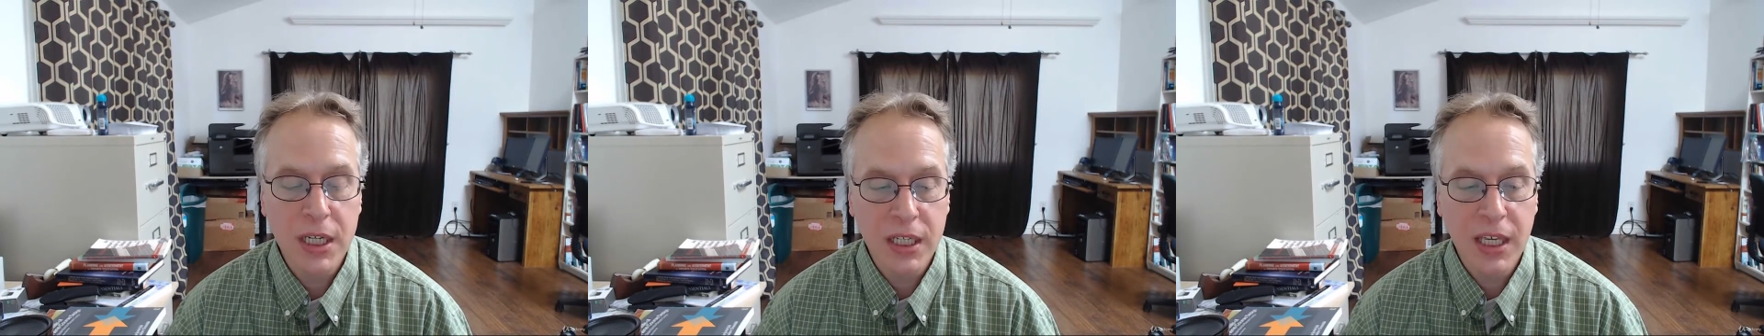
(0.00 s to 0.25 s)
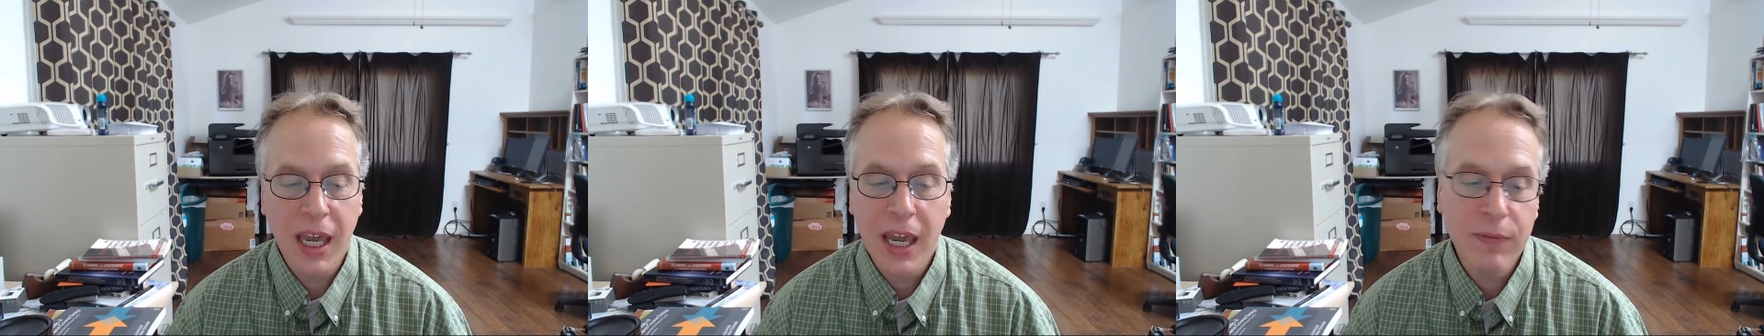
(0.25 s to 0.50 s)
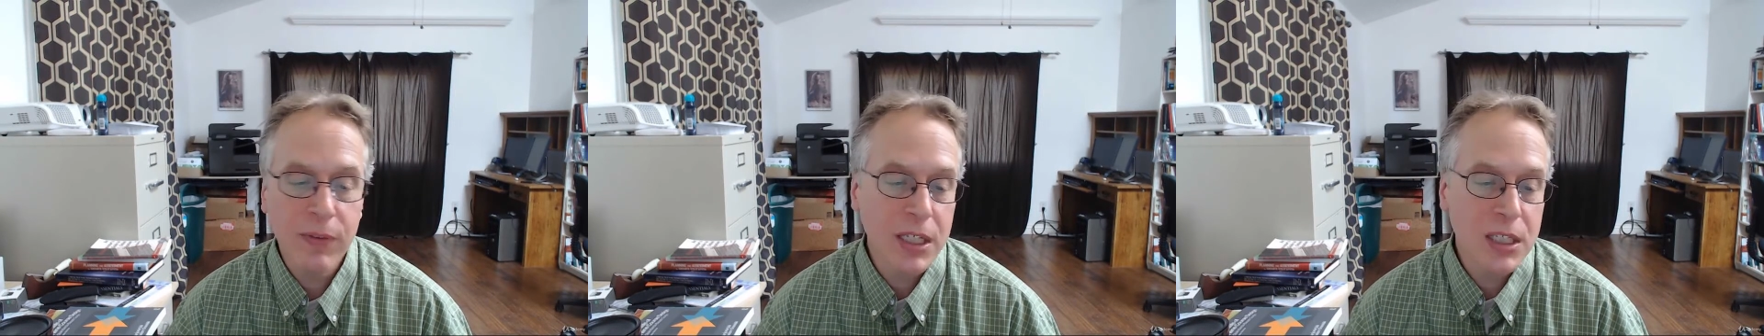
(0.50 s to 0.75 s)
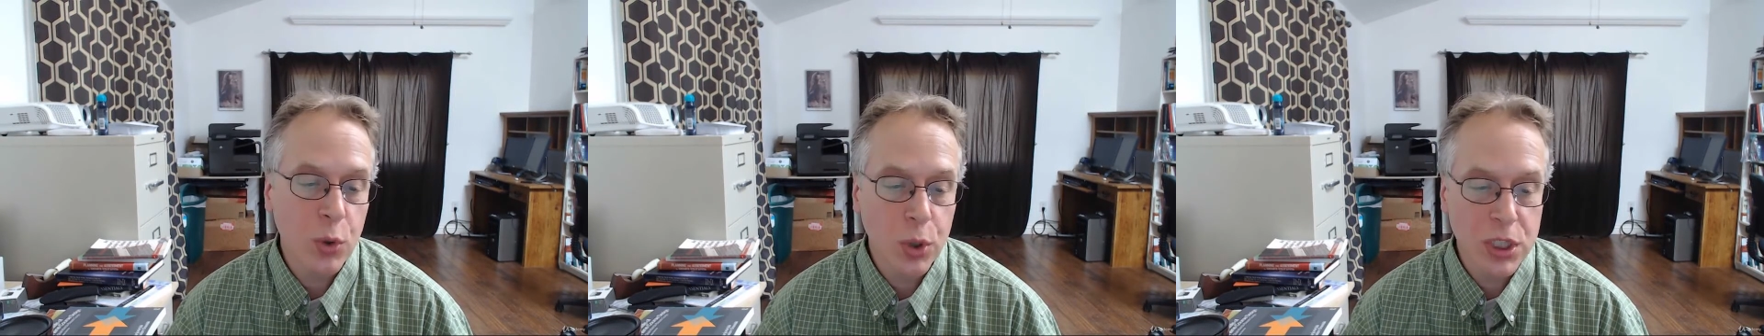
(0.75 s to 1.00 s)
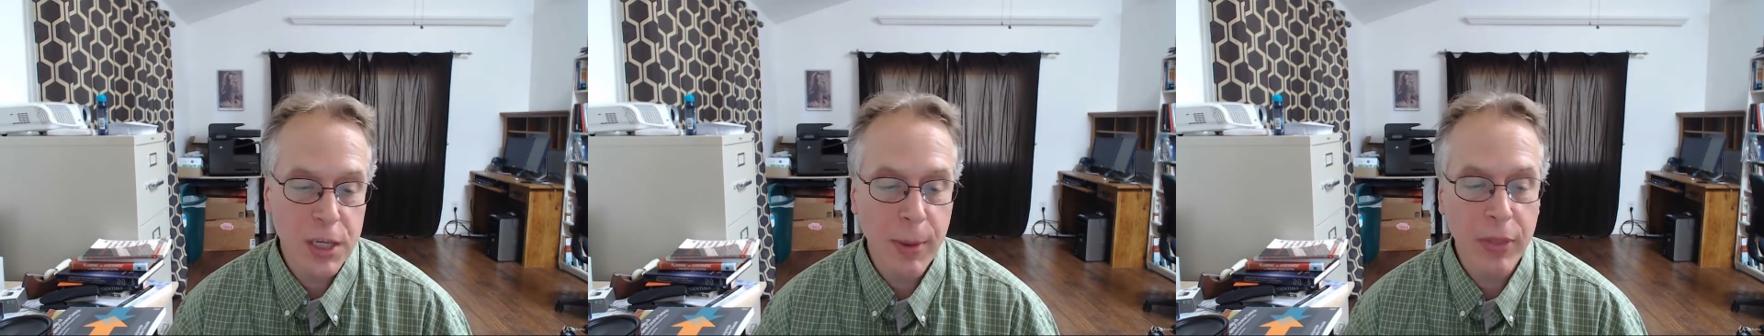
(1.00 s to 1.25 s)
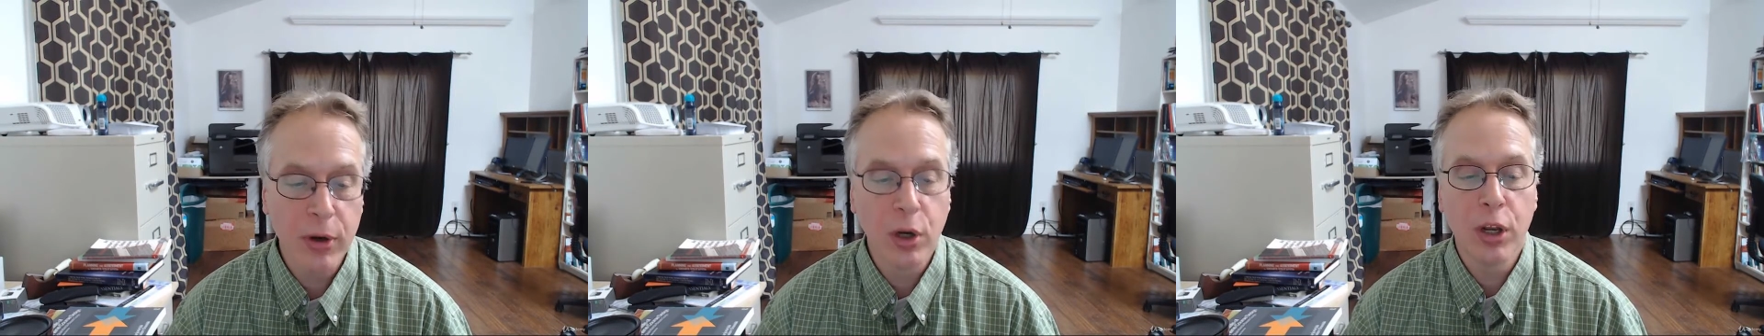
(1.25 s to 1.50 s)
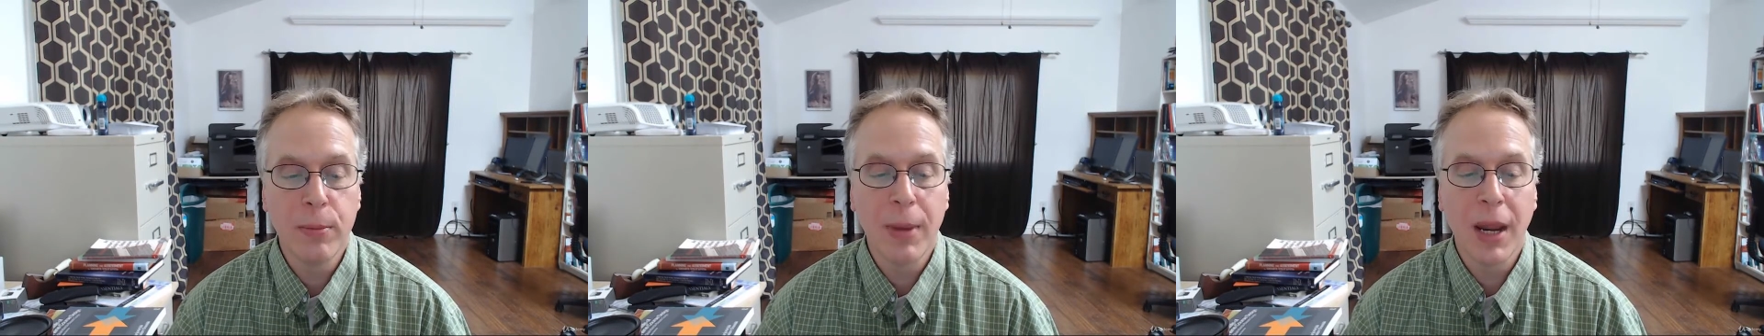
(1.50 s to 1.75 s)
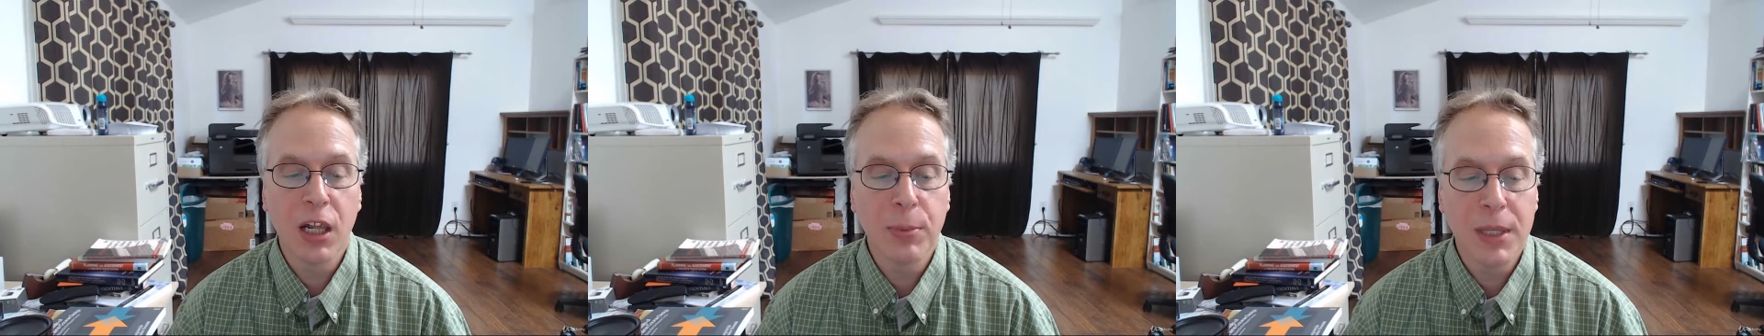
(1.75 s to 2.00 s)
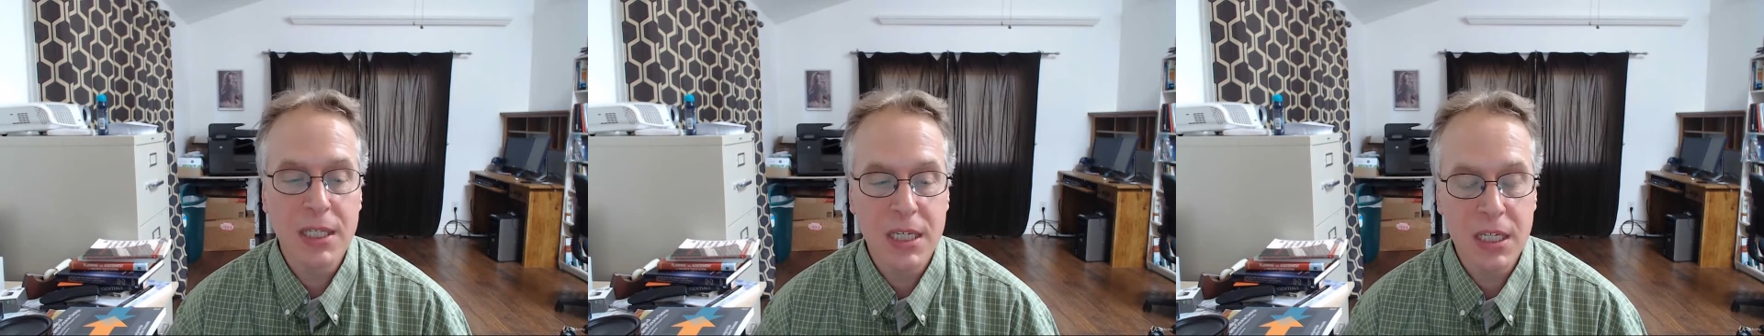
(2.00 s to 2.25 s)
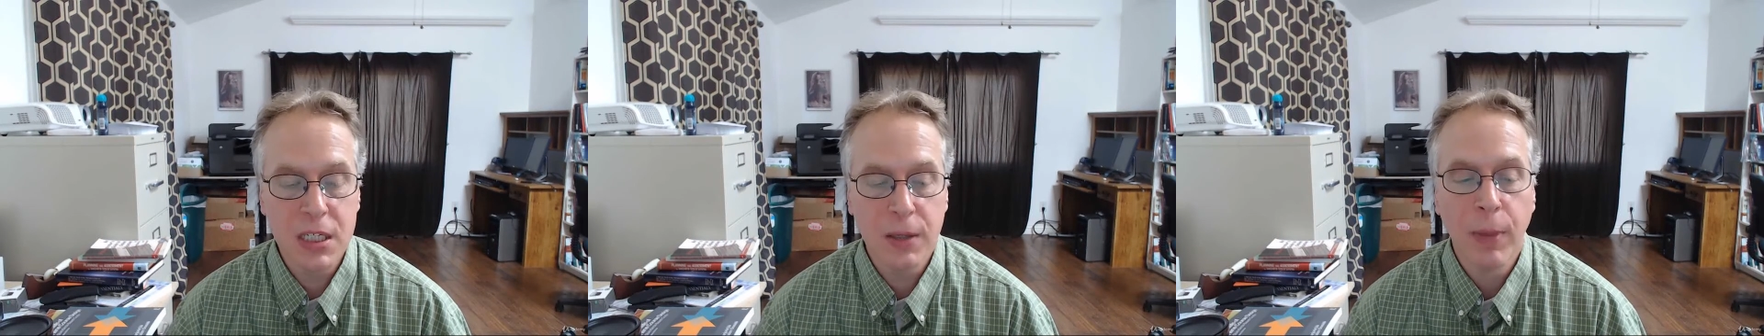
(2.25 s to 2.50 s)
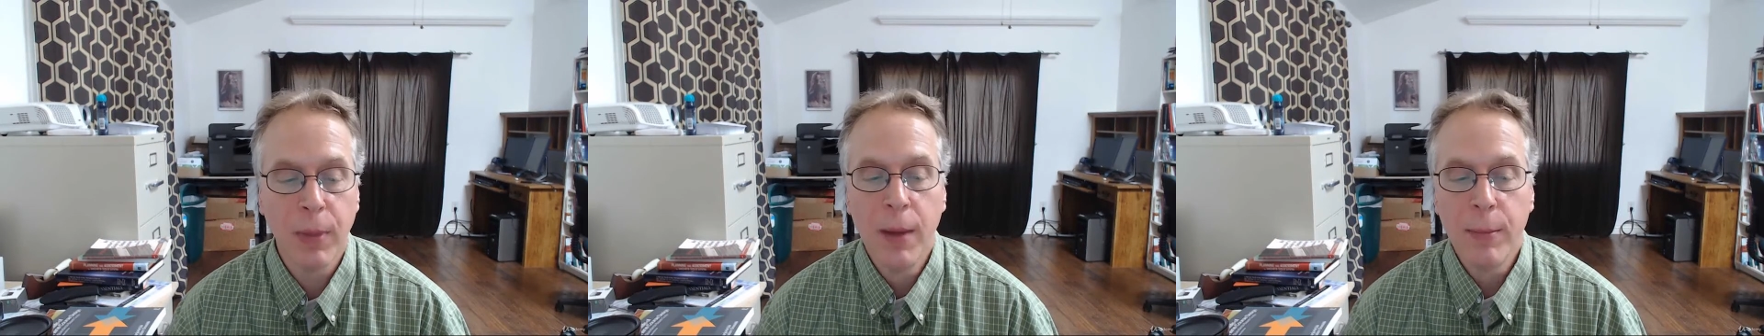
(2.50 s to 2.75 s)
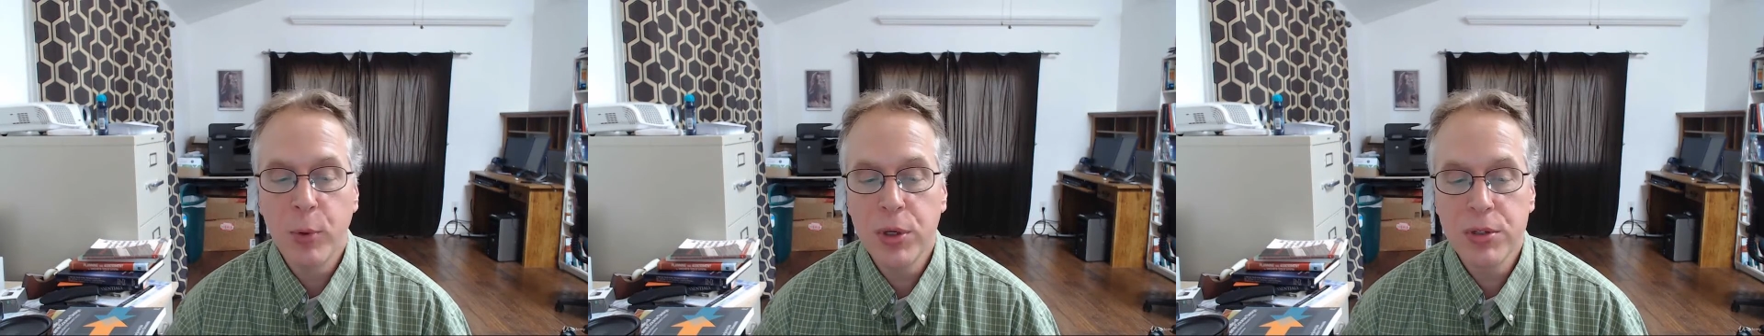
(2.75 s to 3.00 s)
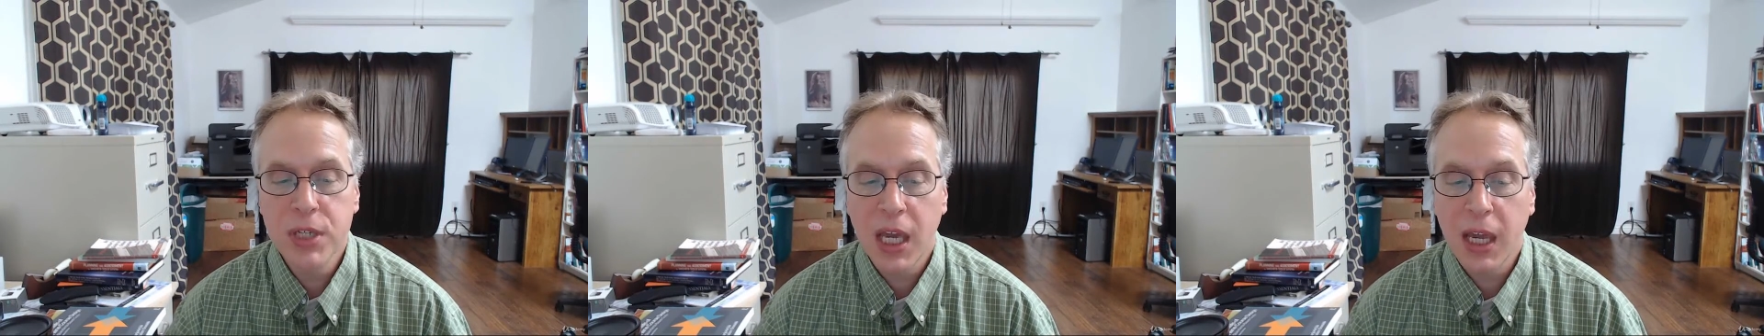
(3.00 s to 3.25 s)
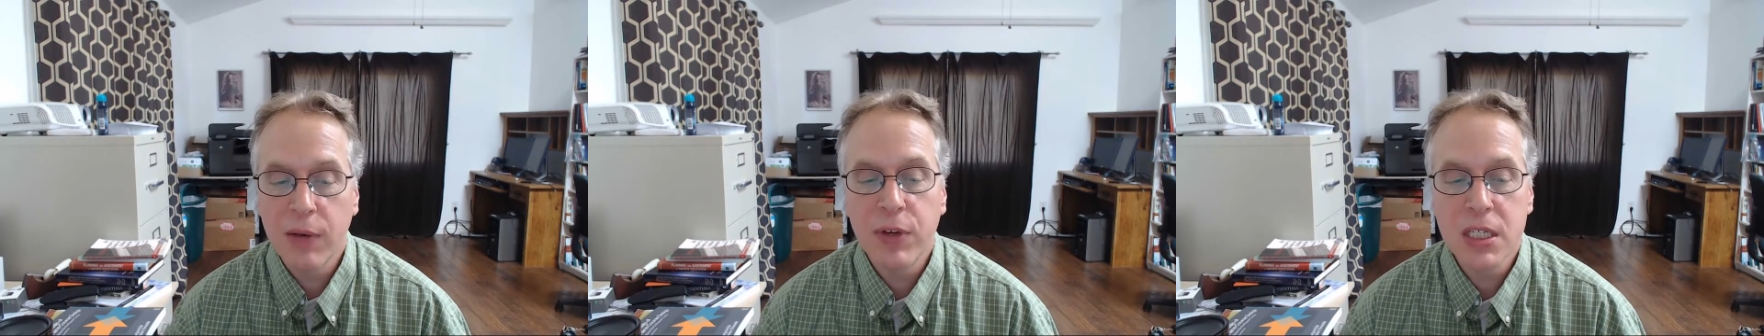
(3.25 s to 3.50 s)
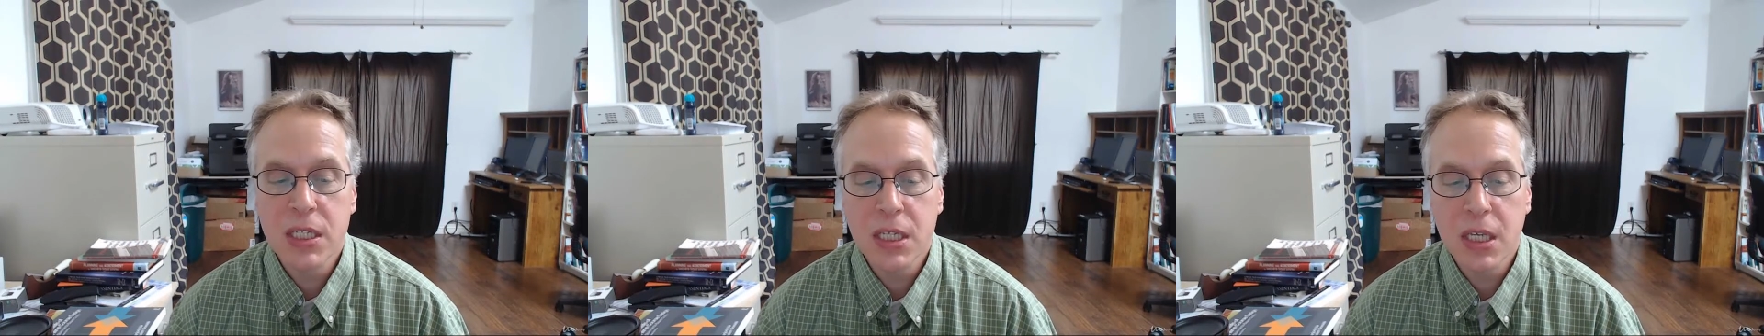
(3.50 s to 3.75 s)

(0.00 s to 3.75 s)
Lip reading: in Canvas or some other learning management system. We use Canvas